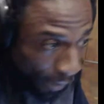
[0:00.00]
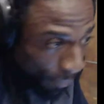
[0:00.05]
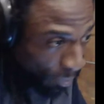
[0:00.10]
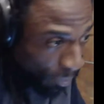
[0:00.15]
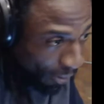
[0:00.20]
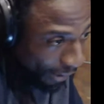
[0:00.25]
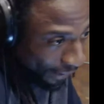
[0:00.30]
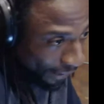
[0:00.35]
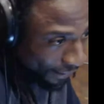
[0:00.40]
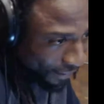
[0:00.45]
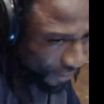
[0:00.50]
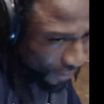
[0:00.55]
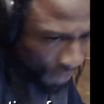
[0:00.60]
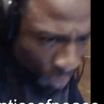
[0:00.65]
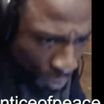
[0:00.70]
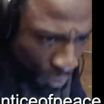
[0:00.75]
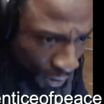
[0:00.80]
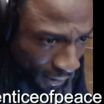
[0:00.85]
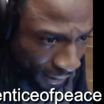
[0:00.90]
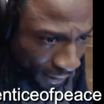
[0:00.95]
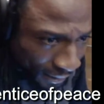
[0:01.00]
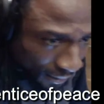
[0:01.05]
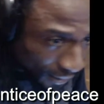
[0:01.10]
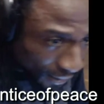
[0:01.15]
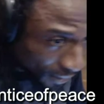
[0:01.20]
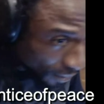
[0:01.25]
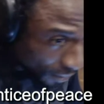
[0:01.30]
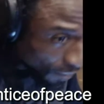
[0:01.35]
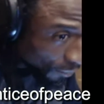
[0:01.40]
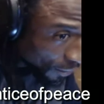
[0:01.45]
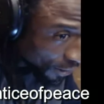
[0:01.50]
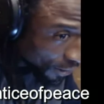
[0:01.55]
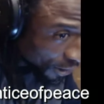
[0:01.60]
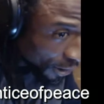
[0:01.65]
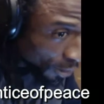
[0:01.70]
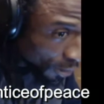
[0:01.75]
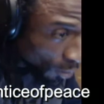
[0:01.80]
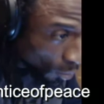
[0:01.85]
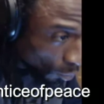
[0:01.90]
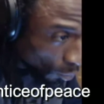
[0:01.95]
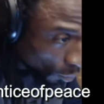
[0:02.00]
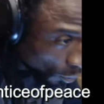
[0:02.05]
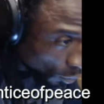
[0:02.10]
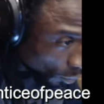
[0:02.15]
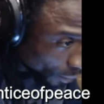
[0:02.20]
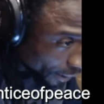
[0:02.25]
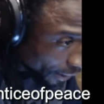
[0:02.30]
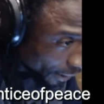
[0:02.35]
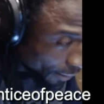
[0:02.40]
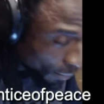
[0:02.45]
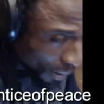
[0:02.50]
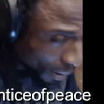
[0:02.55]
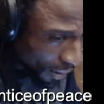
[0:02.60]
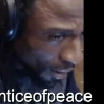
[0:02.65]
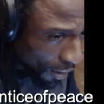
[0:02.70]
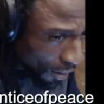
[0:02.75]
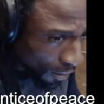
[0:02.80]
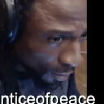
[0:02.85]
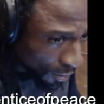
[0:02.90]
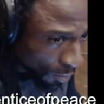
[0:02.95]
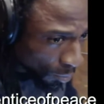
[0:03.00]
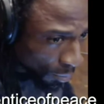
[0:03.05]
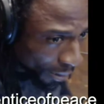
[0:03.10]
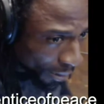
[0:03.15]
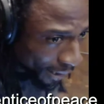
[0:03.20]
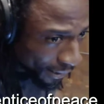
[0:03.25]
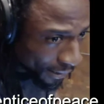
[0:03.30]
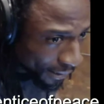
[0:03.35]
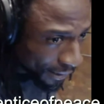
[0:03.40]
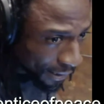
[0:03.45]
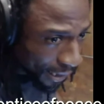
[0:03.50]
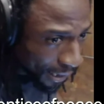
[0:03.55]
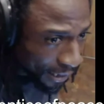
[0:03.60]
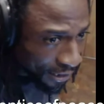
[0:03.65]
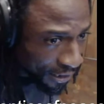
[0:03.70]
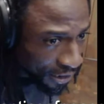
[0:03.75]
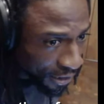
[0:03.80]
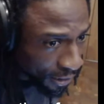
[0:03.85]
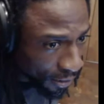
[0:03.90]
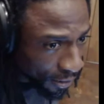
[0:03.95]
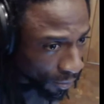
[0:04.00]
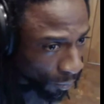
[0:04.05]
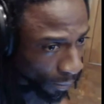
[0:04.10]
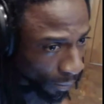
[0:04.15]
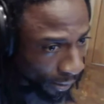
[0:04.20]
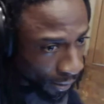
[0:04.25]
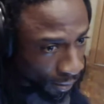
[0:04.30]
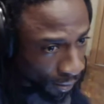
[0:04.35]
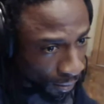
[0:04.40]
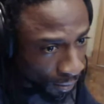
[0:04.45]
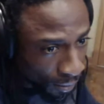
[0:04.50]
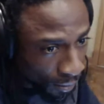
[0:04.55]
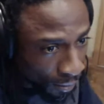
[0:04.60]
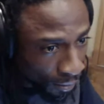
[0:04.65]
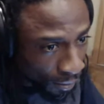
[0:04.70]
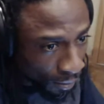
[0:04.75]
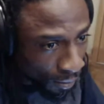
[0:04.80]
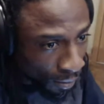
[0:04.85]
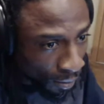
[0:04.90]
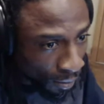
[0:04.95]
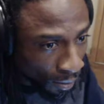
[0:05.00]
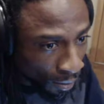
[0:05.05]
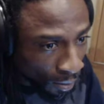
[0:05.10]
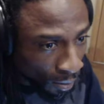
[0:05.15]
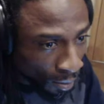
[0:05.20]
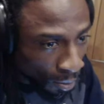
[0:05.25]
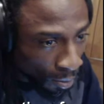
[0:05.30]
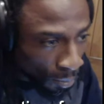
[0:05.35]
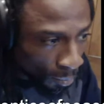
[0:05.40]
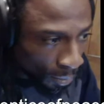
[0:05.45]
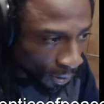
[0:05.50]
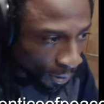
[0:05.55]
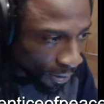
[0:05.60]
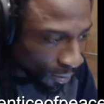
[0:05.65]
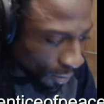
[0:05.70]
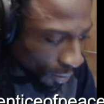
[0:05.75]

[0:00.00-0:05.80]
practice usually consists of a Qigong routine, but I also practice Tai Chi as well. But,